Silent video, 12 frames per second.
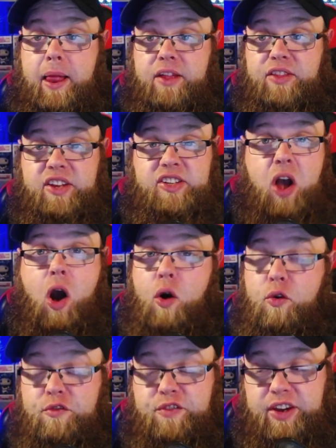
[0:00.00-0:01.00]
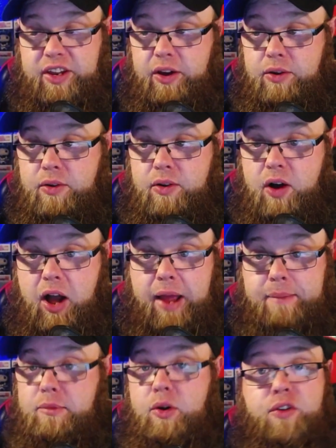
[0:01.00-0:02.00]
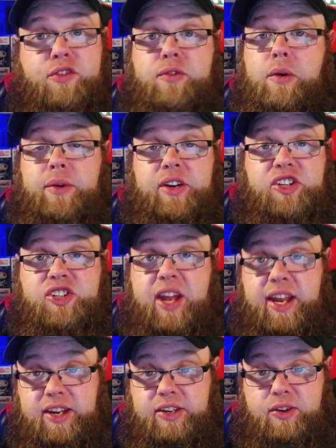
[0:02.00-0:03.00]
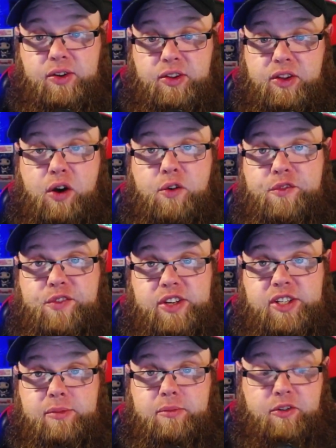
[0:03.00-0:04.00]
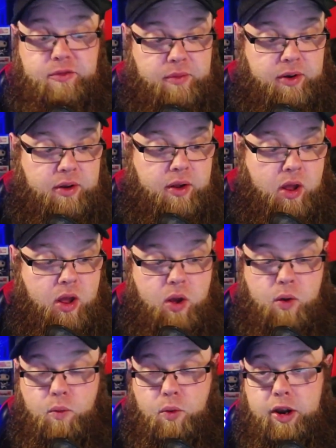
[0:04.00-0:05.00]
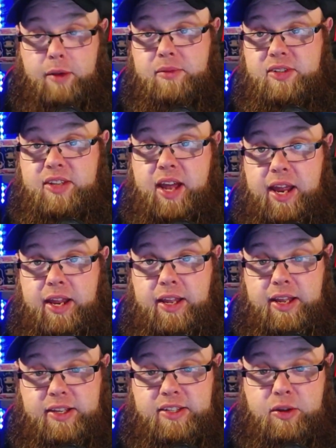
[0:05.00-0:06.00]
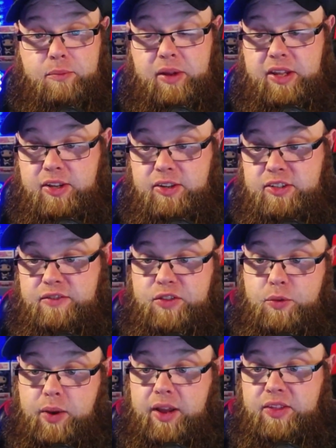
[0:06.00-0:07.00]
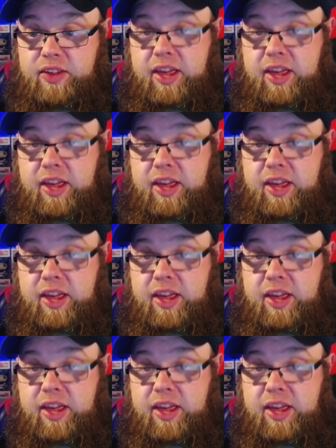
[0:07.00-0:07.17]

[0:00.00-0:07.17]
this whole video, I am not throwing shade on the whole fishing movement. What I'm saying is that because of the way the